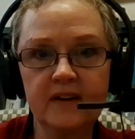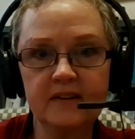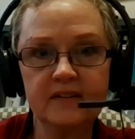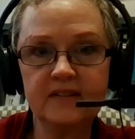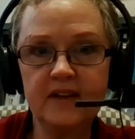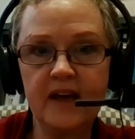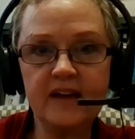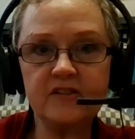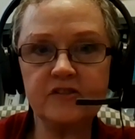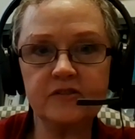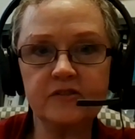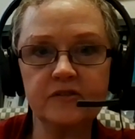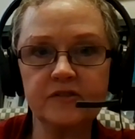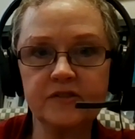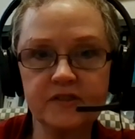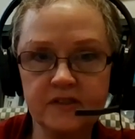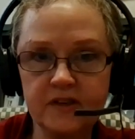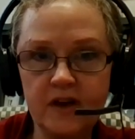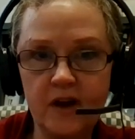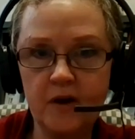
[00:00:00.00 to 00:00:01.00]
national
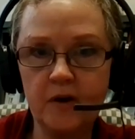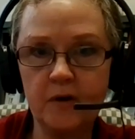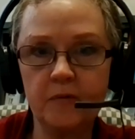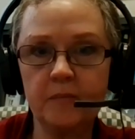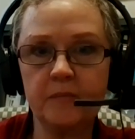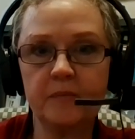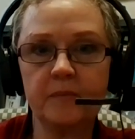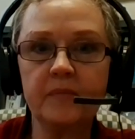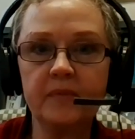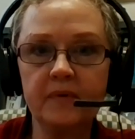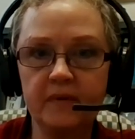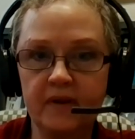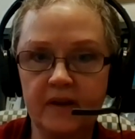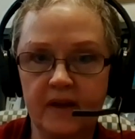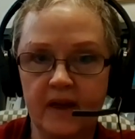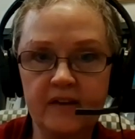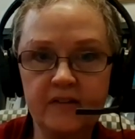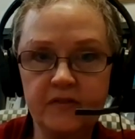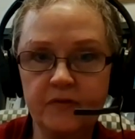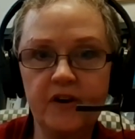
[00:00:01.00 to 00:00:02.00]
scope,
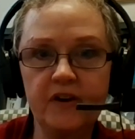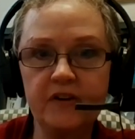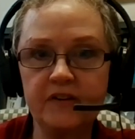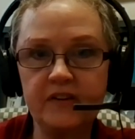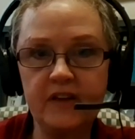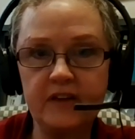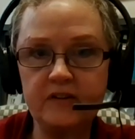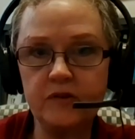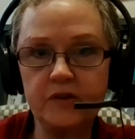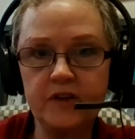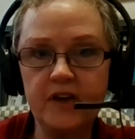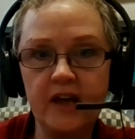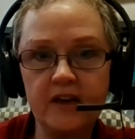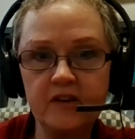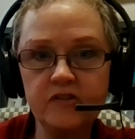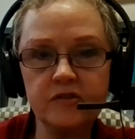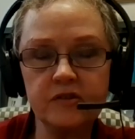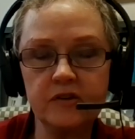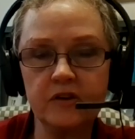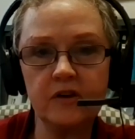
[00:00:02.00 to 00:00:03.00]
as far as
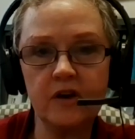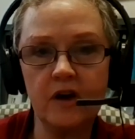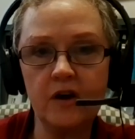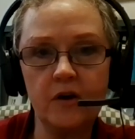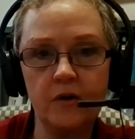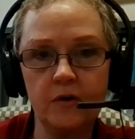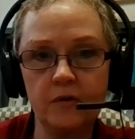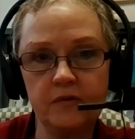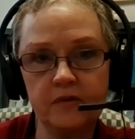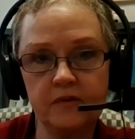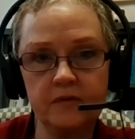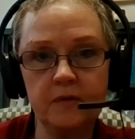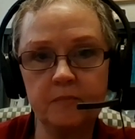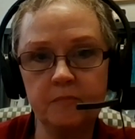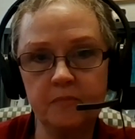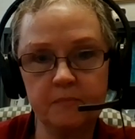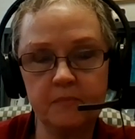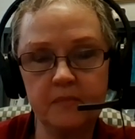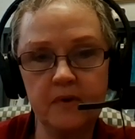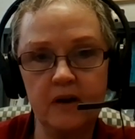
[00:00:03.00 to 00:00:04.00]
education goes, the
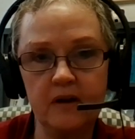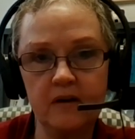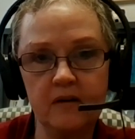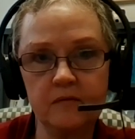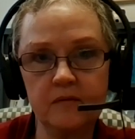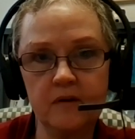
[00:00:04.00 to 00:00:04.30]
uh,